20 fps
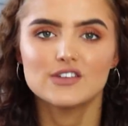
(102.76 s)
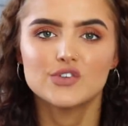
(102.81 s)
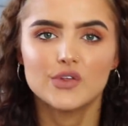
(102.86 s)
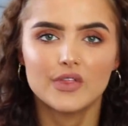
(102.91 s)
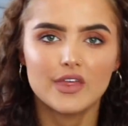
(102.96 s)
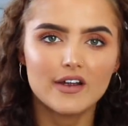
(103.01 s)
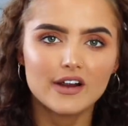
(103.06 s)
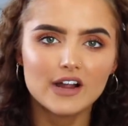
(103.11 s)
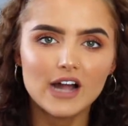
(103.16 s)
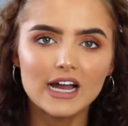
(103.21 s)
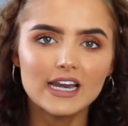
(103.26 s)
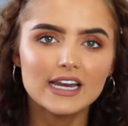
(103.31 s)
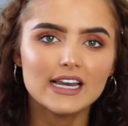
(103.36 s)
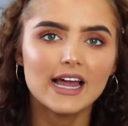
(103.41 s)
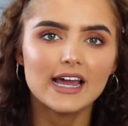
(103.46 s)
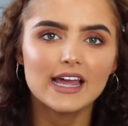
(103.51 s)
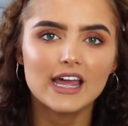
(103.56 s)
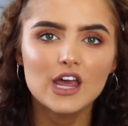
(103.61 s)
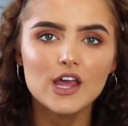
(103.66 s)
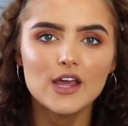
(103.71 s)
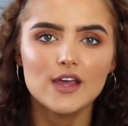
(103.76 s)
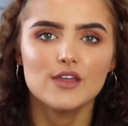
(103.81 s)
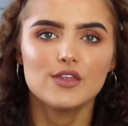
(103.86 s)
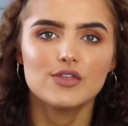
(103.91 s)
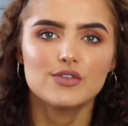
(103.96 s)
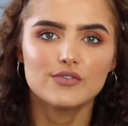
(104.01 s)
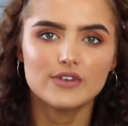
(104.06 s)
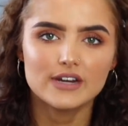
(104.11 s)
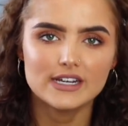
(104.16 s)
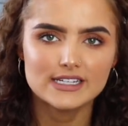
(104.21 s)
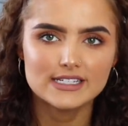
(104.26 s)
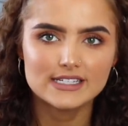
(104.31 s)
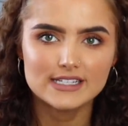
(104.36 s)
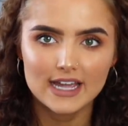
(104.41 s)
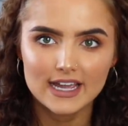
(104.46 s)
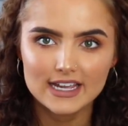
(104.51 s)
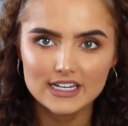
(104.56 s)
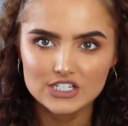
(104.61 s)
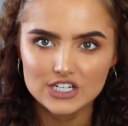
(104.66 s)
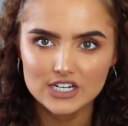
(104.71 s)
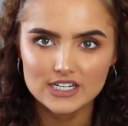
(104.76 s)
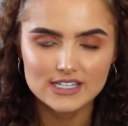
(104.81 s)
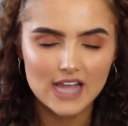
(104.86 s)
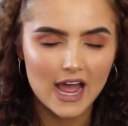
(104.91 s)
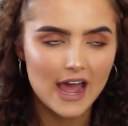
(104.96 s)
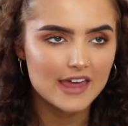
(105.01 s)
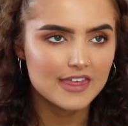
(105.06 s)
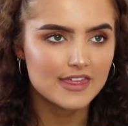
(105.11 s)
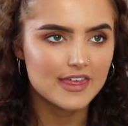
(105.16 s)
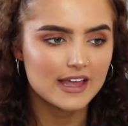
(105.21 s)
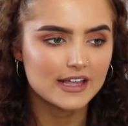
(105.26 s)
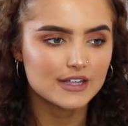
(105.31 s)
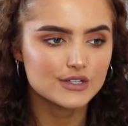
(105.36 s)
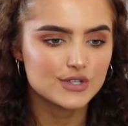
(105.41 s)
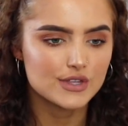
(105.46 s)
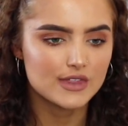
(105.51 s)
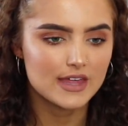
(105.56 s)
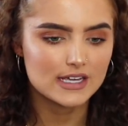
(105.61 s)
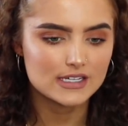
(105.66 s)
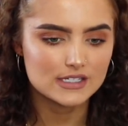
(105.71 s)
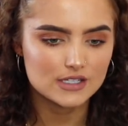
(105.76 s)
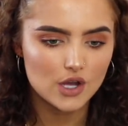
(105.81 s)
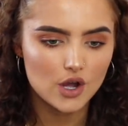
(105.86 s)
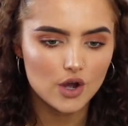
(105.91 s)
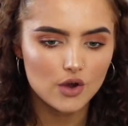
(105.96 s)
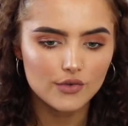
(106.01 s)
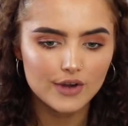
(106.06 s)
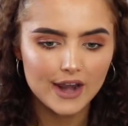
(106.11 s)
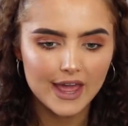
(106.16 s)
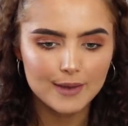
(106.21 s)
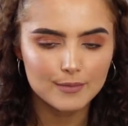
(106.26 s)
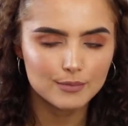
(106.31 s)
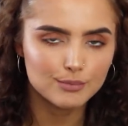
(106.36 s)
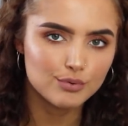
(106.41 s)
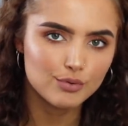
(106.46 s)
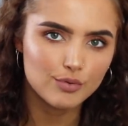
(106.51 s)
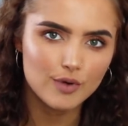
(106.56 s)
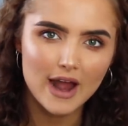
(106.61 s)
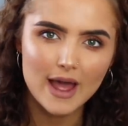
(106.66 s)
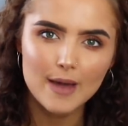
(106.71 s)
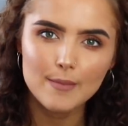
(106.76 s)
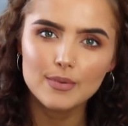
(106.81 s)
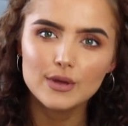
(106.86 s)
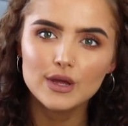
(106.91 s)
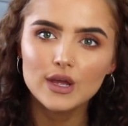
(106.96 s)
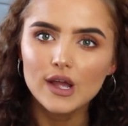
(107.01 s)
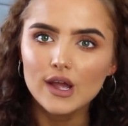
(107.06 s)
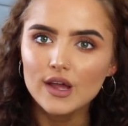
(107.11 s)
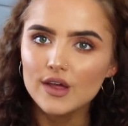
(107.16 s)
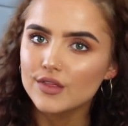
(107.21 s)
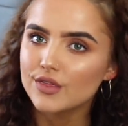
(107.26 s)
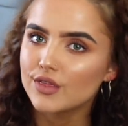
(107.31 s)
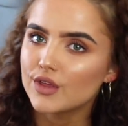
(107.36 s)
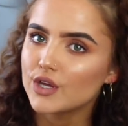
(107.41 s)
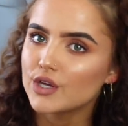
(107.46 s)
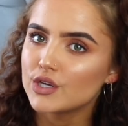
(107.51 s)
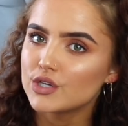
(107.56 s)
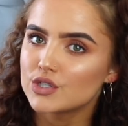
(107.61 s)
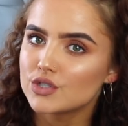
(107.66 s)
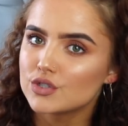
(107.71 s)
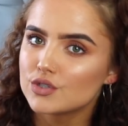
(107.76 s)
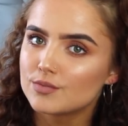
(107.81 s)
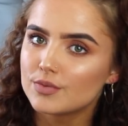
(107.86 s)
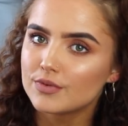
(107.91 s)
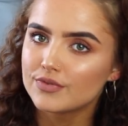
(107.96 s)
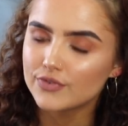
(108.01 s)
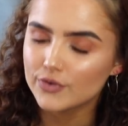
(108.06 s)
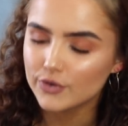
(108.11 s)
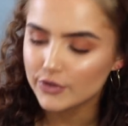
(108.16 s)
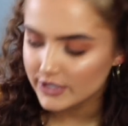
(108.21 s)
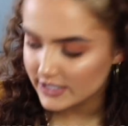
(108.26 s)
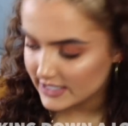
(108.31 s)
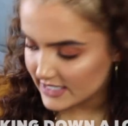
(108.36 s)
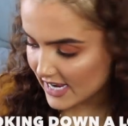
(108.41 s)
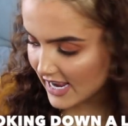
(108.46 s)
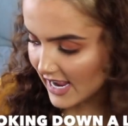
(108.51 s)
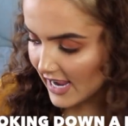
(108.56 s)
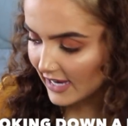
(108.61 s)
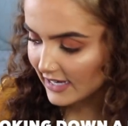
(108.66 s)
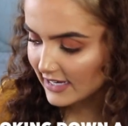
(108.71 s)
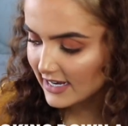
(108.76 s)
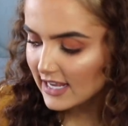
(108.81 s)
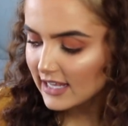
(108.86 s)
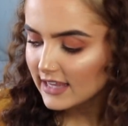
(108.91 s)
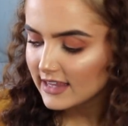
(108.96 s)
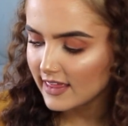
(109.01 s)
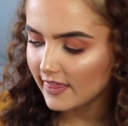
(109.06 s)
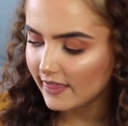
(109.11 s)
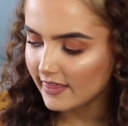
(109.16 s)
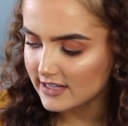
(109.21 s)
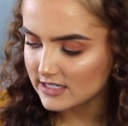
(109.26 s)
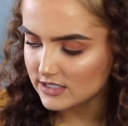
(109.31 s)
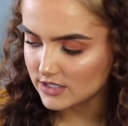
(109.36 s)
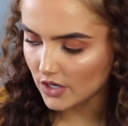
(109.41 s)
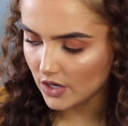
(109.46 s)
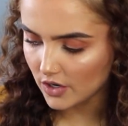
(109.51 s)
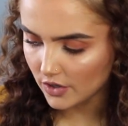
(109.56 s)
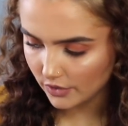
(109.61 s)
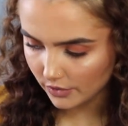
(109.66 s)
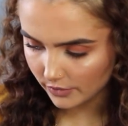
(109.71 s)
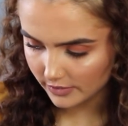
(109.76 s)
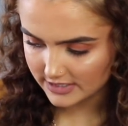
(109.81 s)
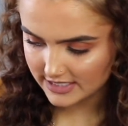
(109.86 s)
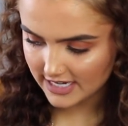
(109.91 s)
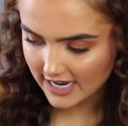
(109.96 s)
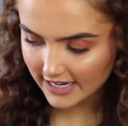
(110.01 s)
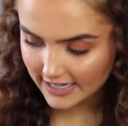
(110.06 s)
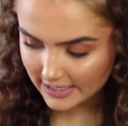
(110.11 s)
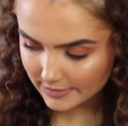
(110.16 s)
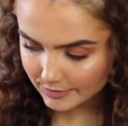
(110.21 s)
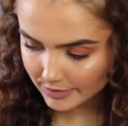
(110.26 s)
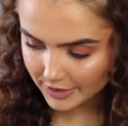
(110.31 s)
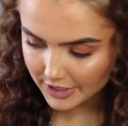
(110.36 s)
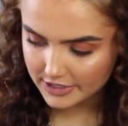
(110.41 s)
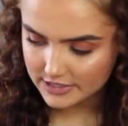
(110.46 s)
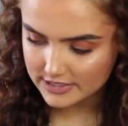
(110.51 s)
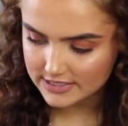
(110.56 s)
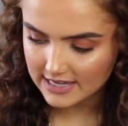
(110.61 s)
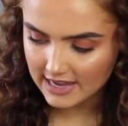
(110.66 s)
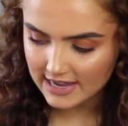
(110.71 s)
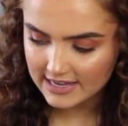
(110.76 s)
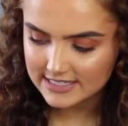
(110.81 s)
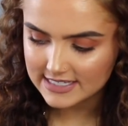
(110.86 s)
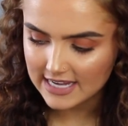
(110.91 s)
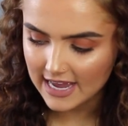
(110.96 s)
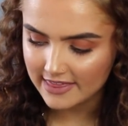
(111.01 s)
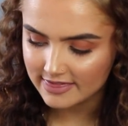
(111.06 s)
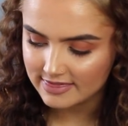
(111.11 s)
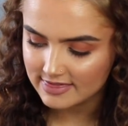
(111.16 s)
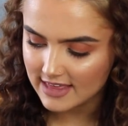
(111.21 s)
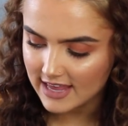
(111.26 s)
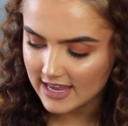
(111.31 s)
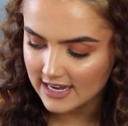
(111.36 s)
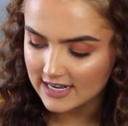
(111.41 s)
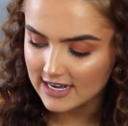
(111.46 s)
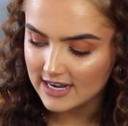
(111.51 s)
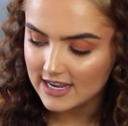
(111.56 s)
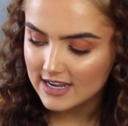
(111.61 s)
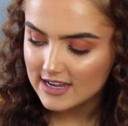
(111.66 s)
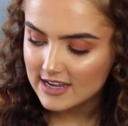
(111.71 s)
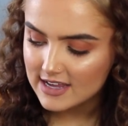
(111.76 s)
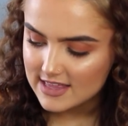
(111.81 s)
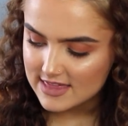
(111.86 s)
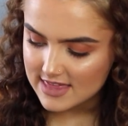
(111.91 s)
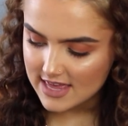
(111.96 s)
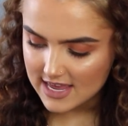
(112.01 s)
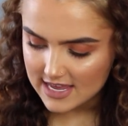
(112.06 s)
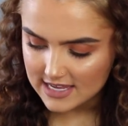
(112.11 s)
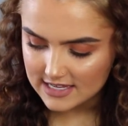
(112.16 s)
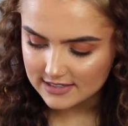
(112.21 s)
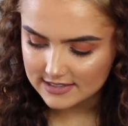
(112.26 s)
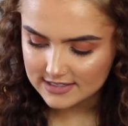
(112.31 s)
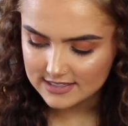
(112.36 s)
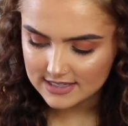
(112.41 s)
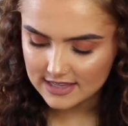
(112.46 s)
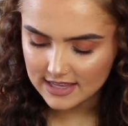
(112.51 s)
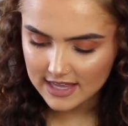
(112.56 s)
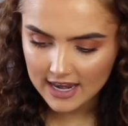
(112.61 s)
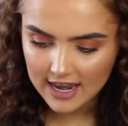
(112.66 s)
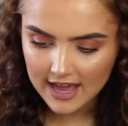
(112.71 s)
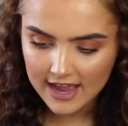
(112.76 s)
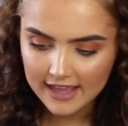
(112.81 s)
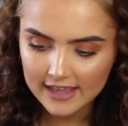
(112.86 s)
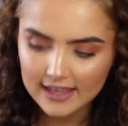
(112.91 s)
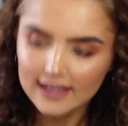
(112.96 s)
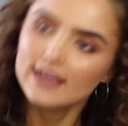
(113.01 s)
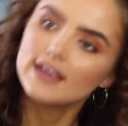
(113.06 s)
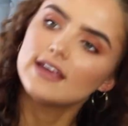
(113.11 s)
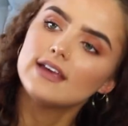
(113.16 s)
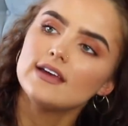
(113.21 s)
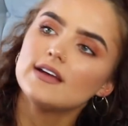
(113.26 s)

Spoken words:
so there are kind of like 3 stages, I think. So there's the whole like prep that you do before you tan, then there's the whole tanning process, and then there is the like